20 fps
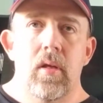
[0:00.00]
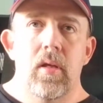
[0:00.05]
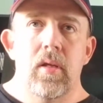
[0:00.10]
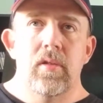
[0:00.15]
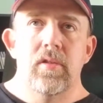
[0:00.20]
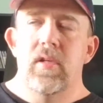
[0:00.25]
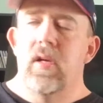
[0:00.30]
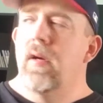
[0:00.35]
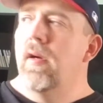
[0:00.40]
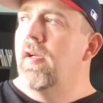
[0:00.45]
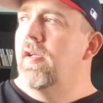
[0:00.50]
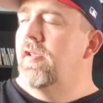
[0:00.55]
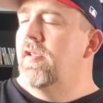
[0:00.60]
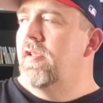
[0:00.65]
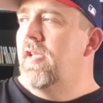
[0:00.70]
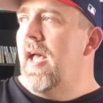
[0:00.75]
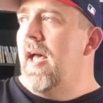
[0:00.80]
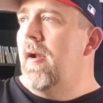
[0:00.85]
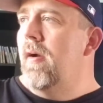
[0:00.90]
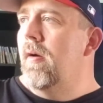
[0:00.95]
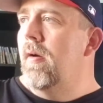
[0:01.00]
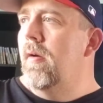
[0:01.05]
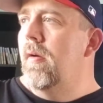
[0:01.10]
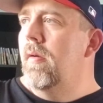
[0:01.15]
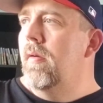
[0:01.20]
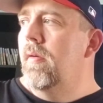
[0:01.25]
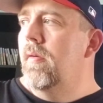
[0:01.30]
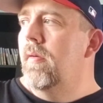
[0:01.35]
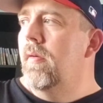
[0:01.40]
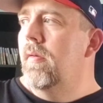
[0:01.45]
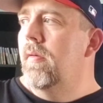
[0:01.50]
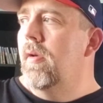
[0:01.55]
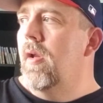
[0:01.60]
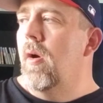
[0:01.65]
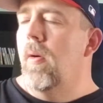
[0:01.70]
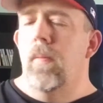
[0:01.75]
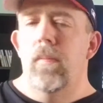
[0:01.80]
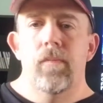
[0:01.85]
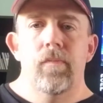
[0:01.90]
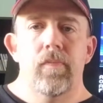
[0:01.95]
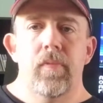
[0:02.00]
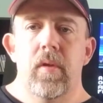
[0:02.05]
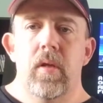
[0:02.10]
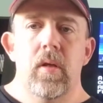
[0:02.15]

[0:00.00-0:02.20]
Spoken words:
Is there a Saturn? Nope.